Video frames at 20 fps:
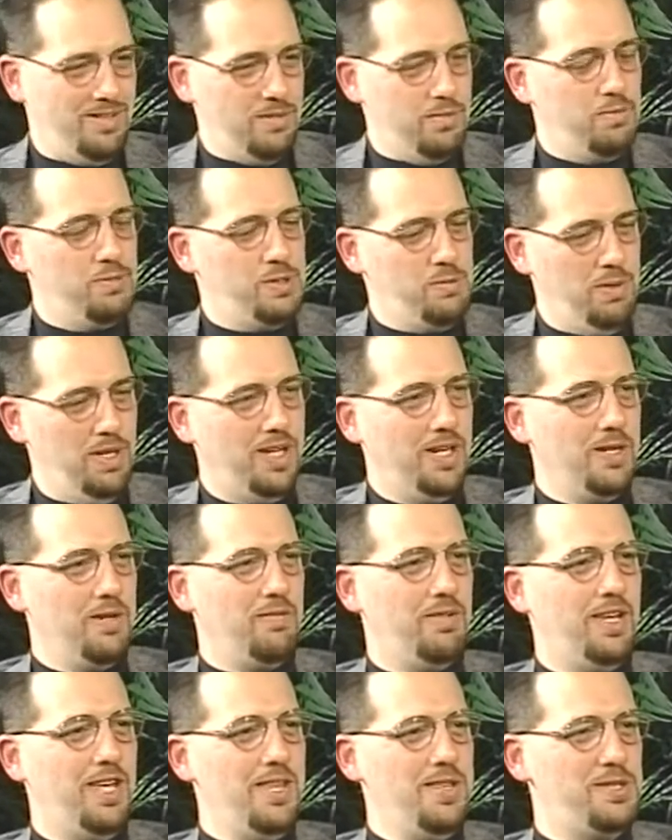speaking
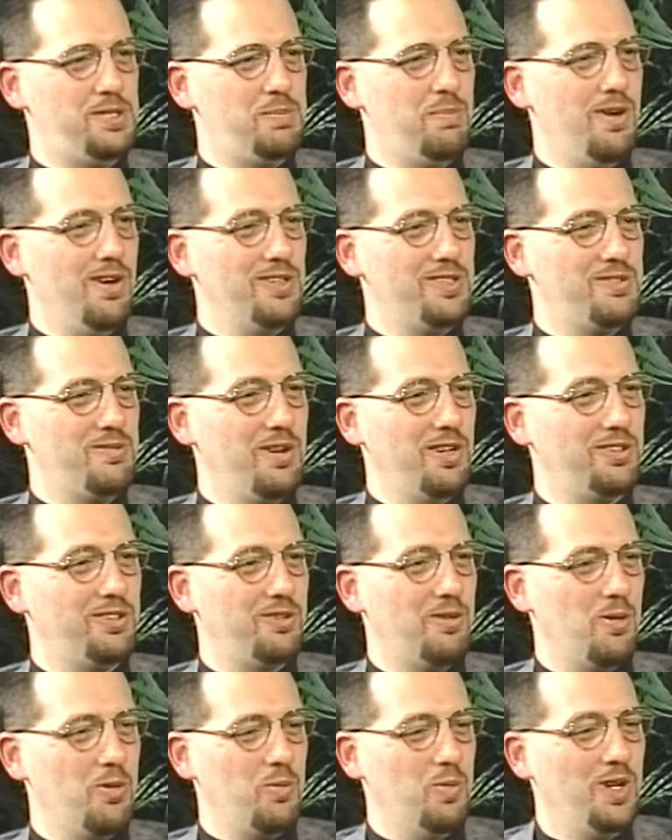of Keith Smart's dress
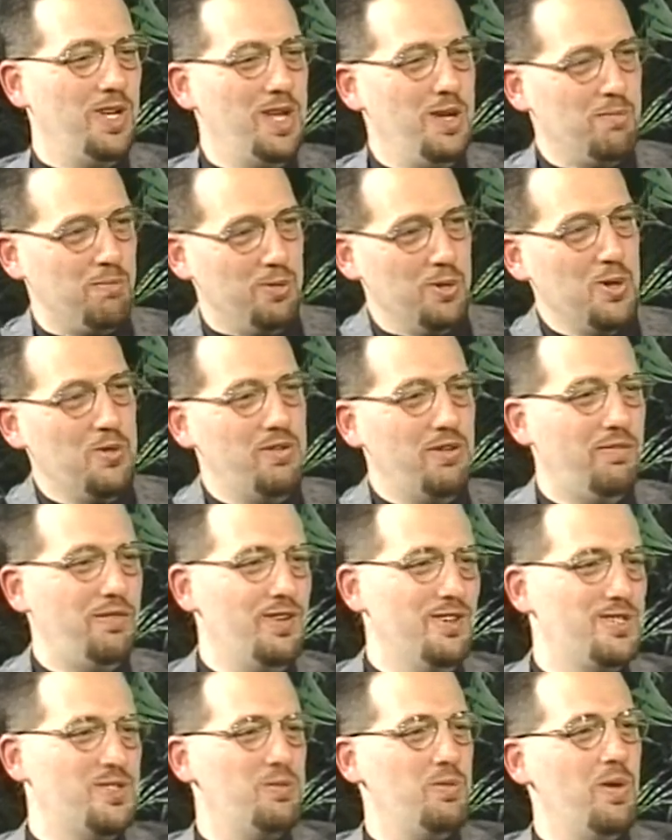code, would he approve of
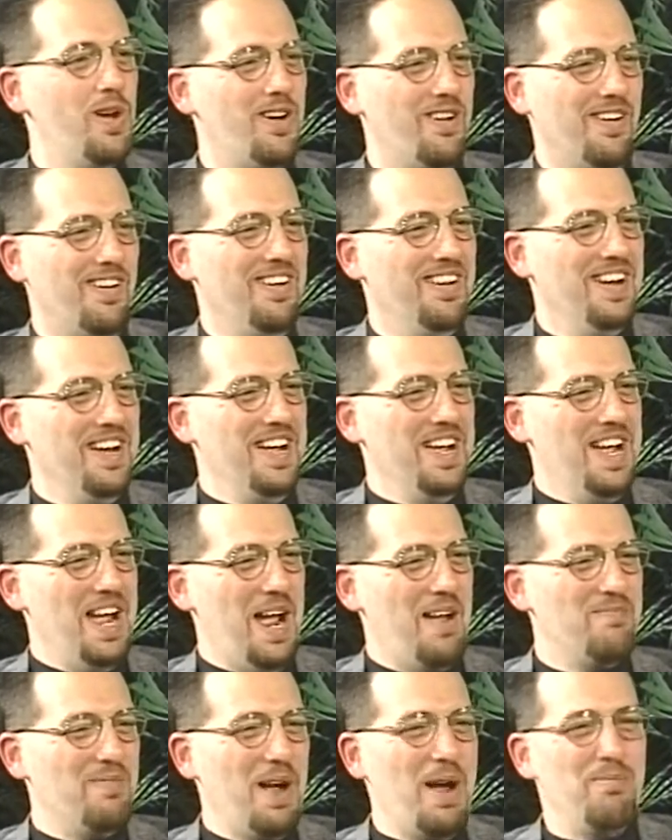your sweater?
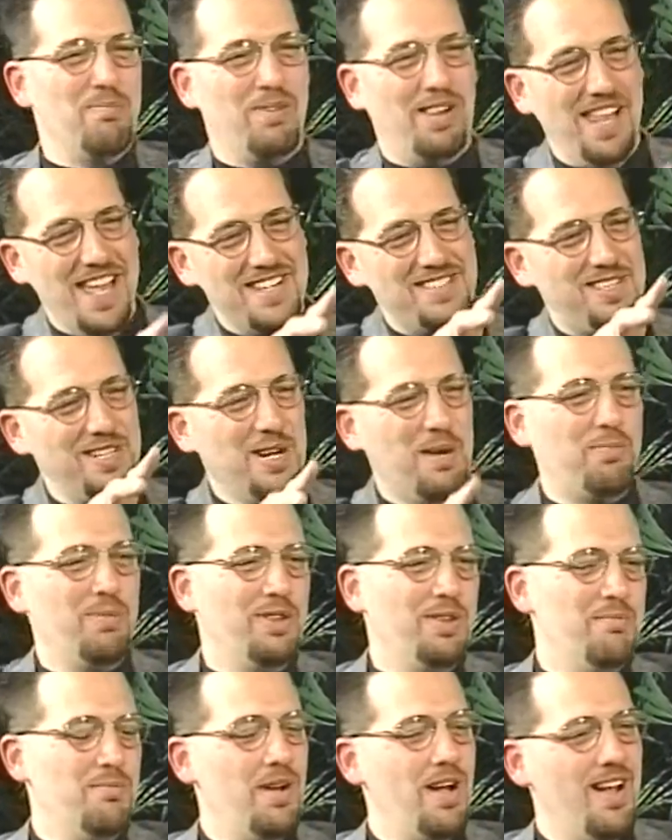I'm glancing up
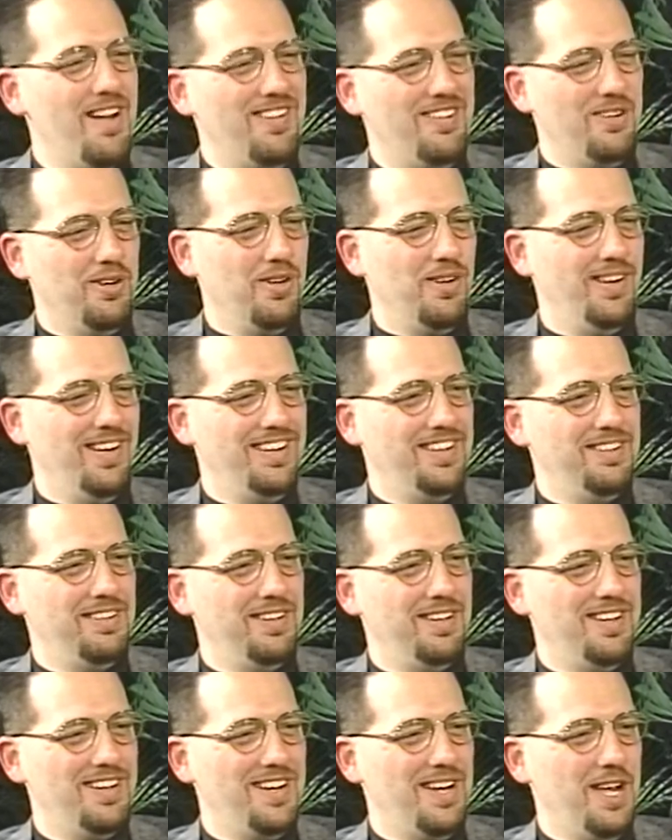at the monitor, and
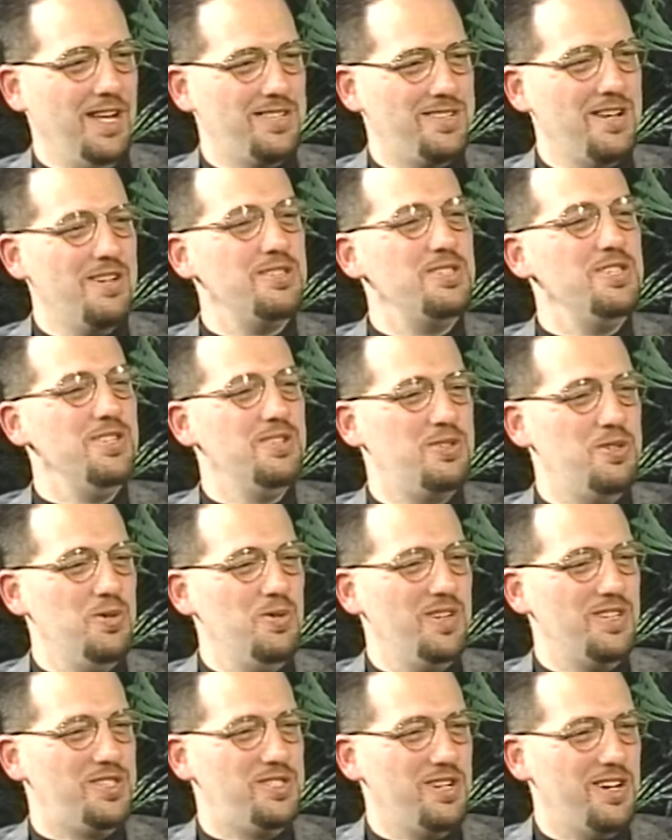it doesn't
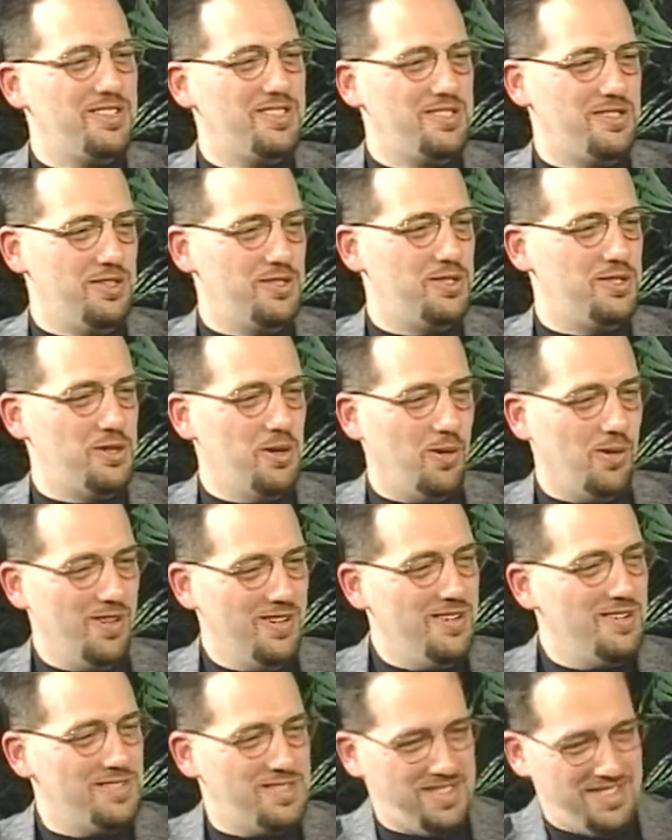do it justice, Joe.
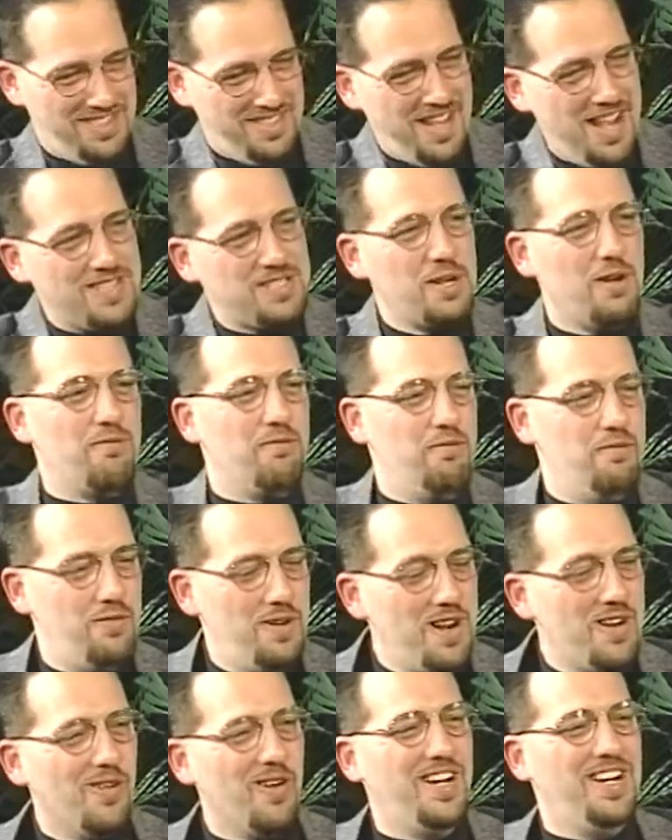That's a
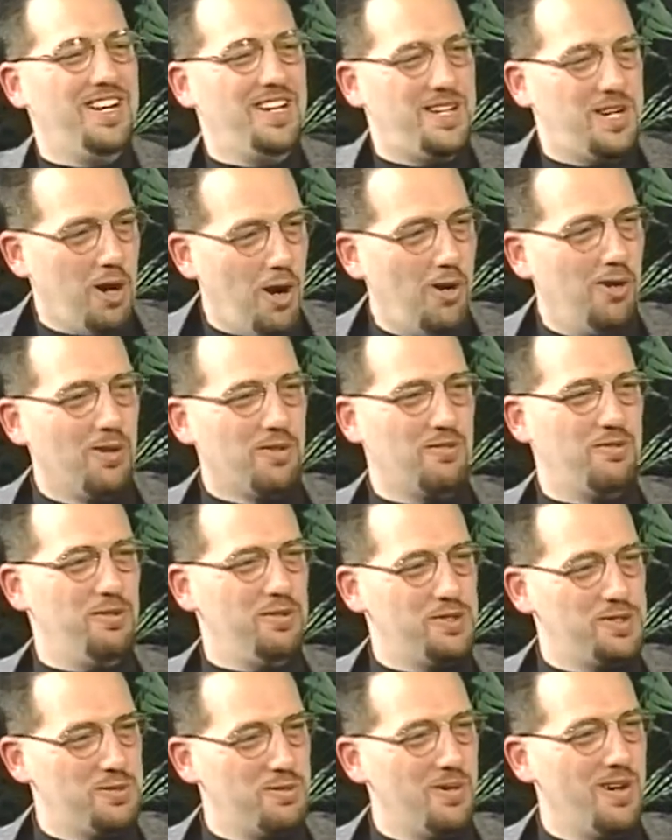very
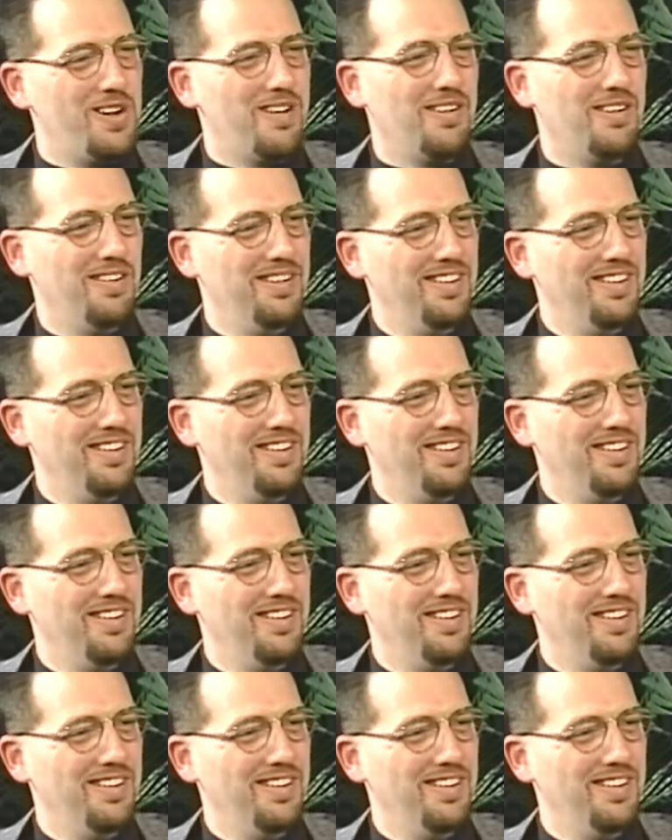colorful sweater.